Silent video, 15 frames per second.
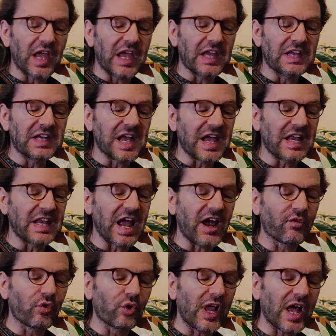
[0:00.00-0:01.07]
and an
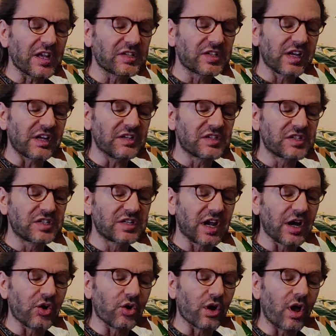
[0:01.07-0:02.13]
everlasting
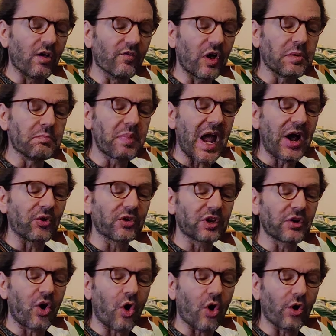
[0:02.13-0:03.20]
stare of
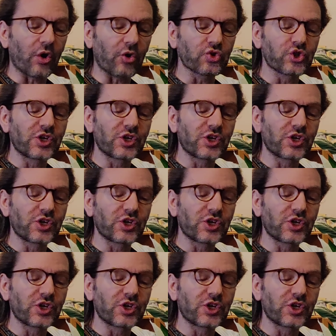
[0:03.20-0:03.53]
unbounded horror,